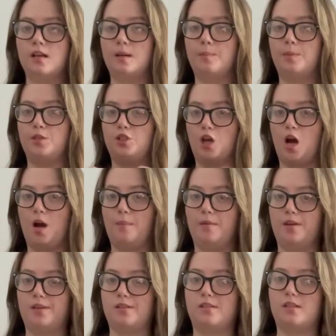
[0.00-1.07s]

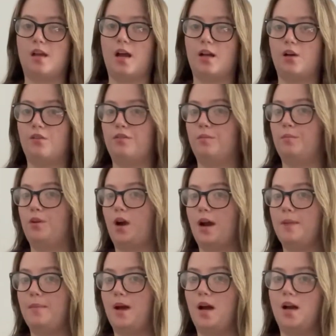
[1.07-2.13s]
pajamas that I got from
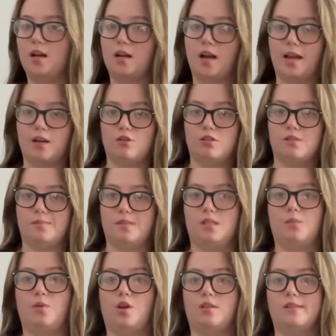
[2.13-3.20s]
Primark, like Christmassy
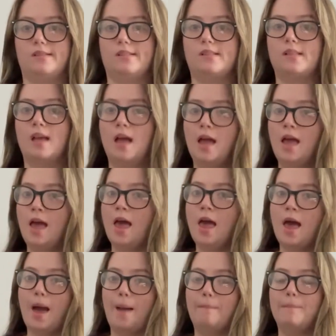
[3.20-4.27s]
ones,
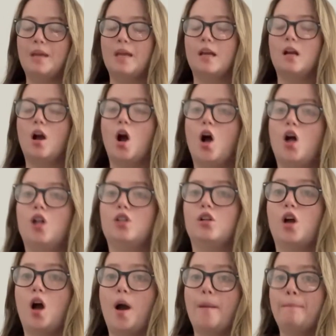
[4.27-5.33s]
and me and Carl
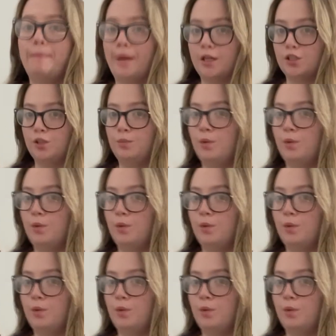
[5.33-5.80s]
got matching